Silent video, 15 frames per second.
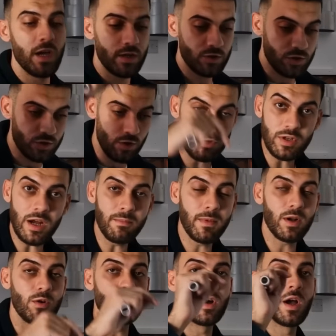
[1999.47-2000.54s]
Just go down
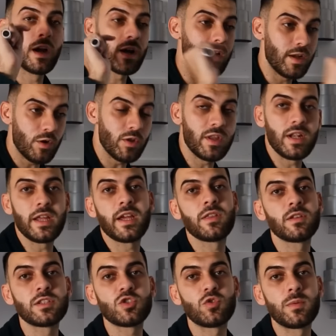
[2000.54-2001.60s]
below, click on the link in
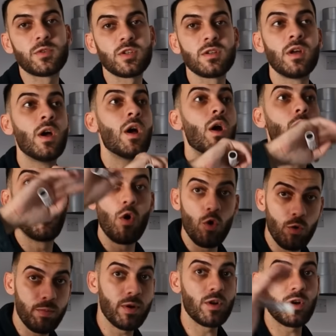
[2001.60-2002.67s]
the description,
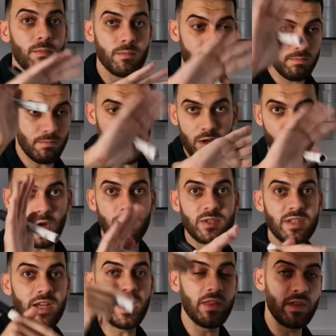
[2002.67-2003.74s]
open up my
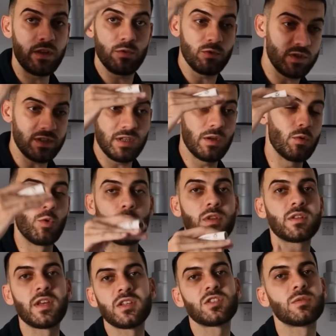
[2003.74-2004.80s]
website, and then you'll see all the
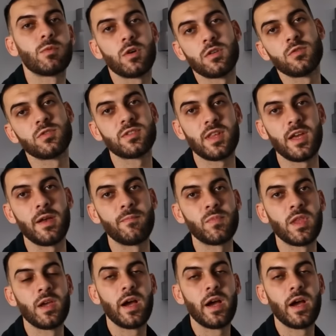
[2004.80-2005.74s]
testimonials there.